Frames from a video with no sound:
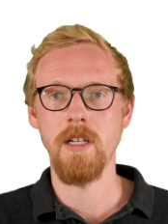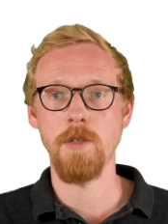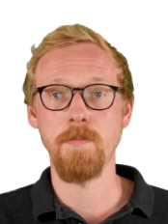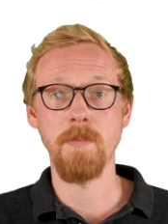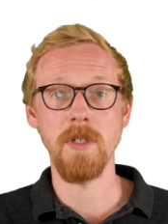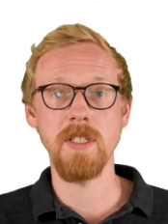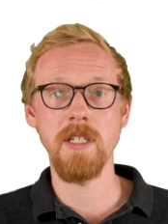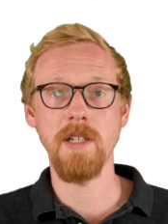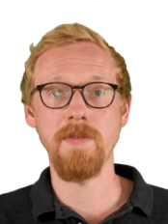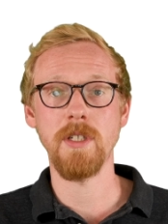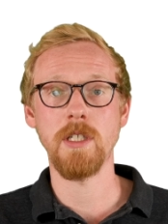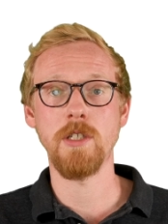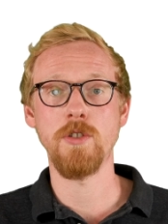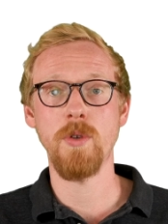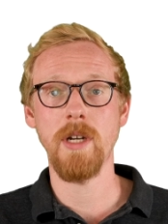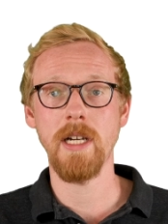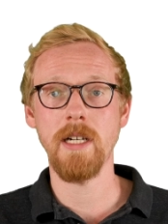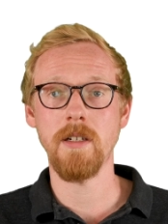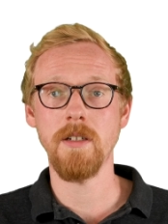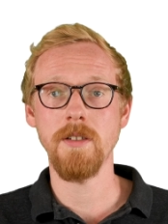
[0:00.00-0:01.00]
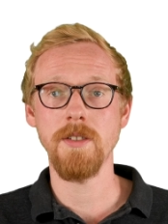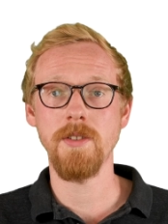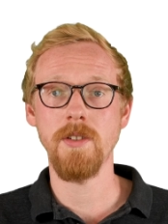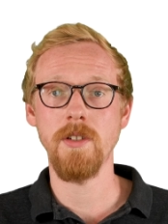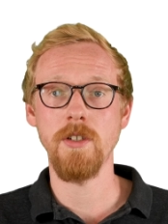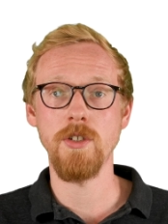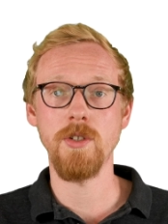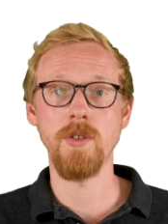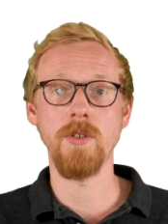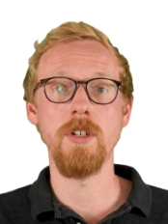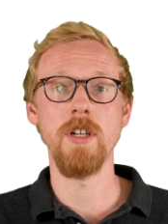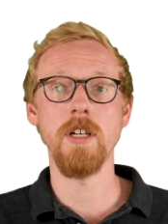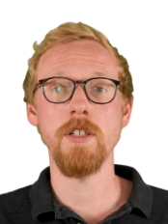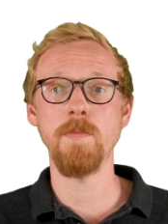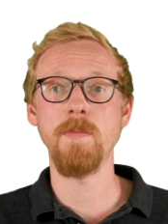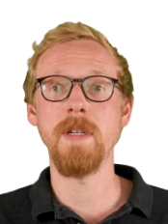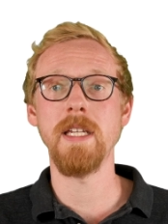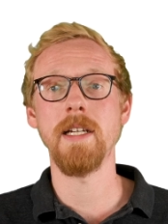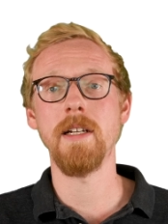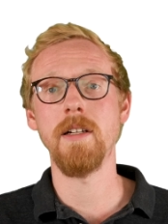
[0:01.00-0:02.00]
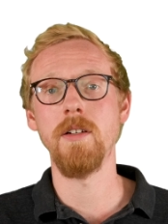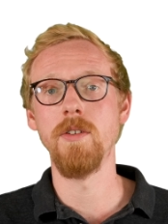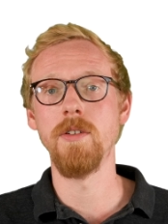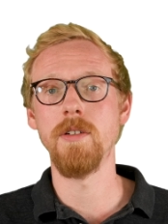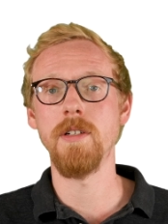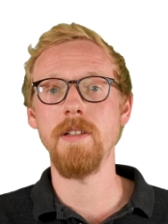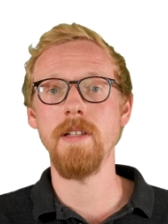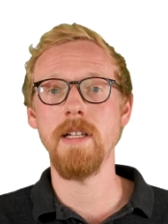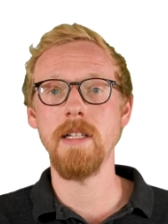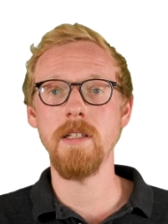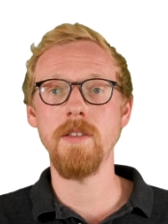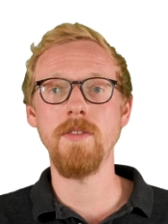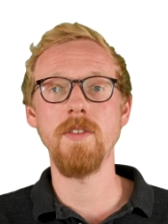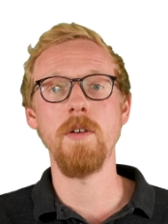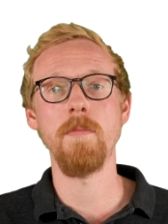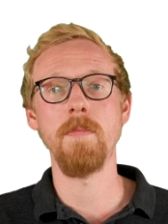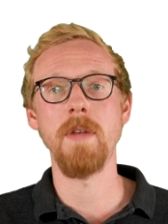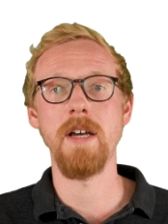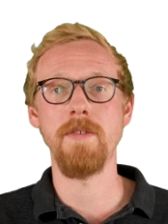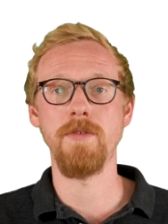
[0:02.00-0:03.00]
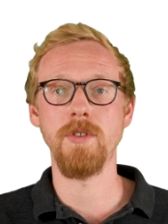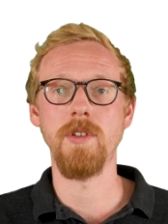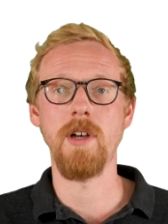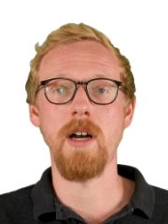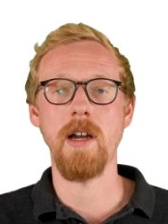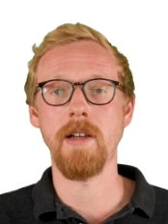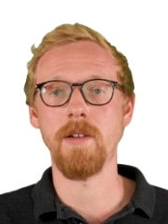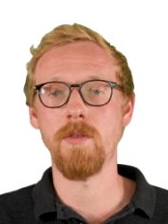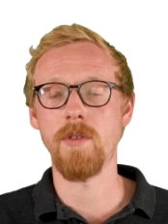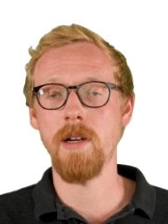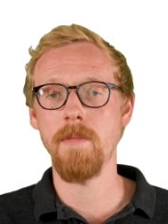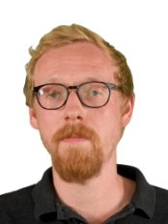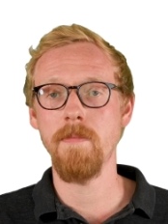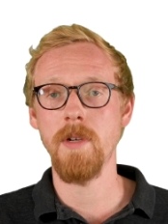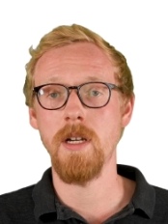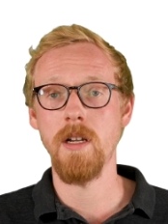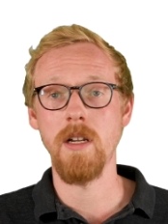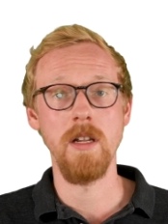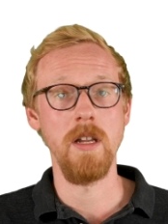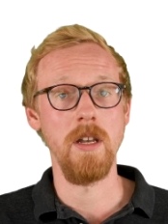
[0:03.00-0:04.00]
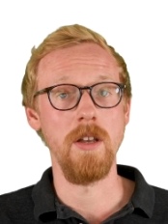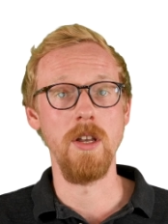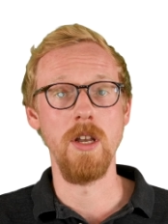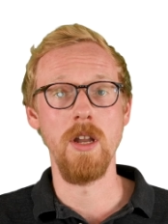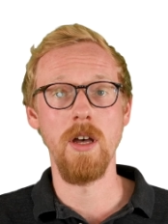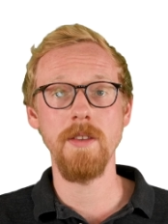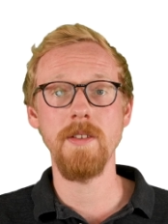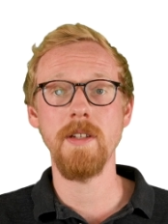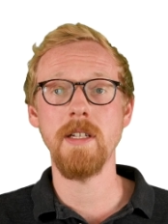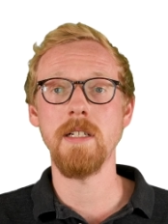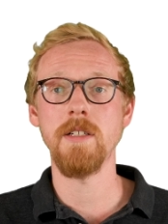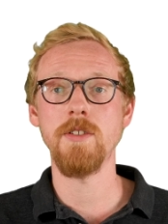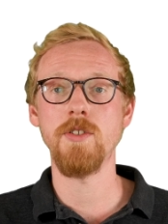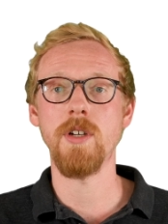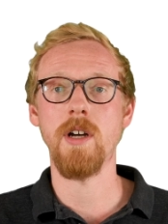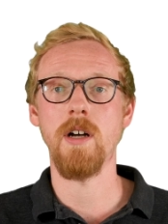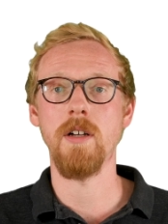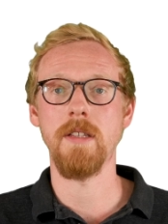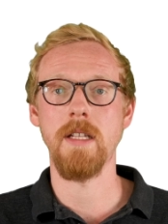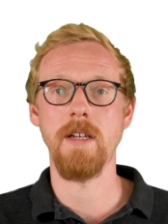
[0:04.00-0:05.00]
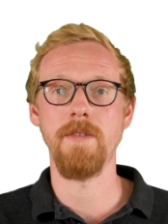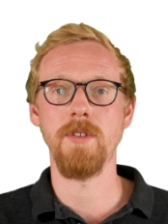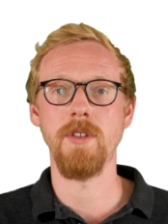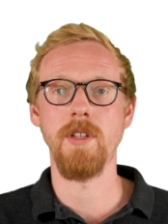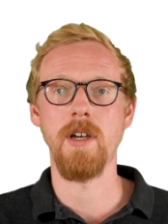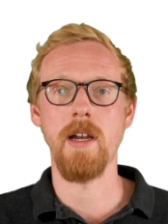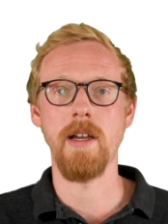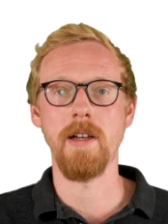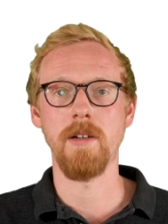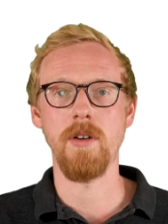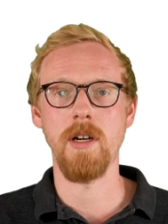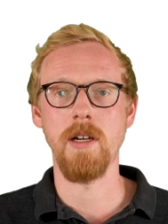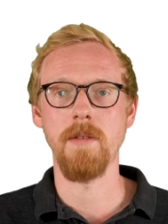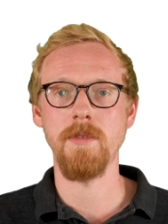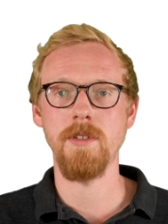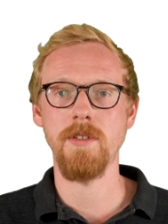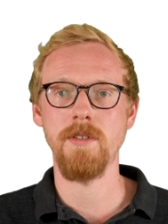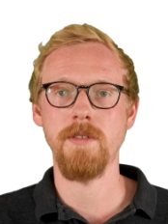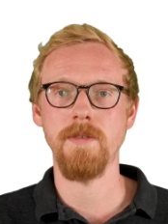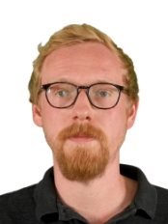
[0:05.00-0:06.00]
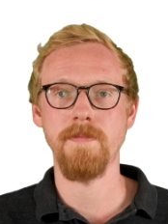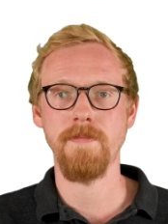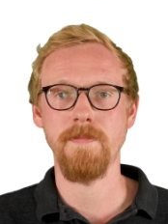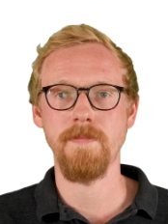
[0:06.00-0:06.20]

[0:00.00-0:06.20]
Specific triggers should thus be included in the top-level diagram, not in the child-level diagrams.